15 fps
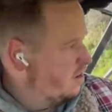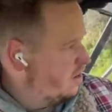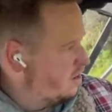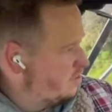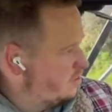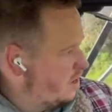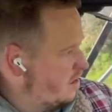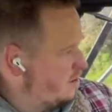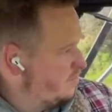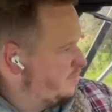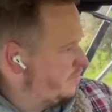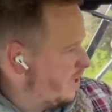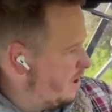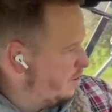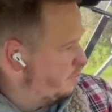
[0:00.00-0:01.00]
like I said,
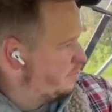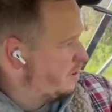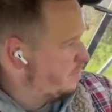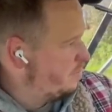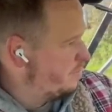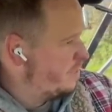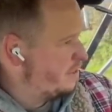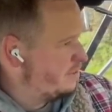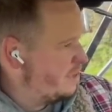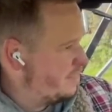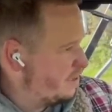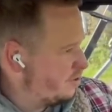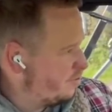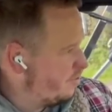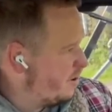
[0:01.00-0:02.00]
flails and everything that's hit
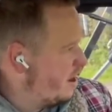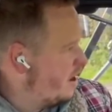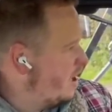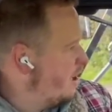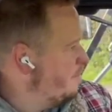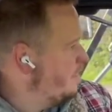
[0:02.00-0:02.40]
the, uh,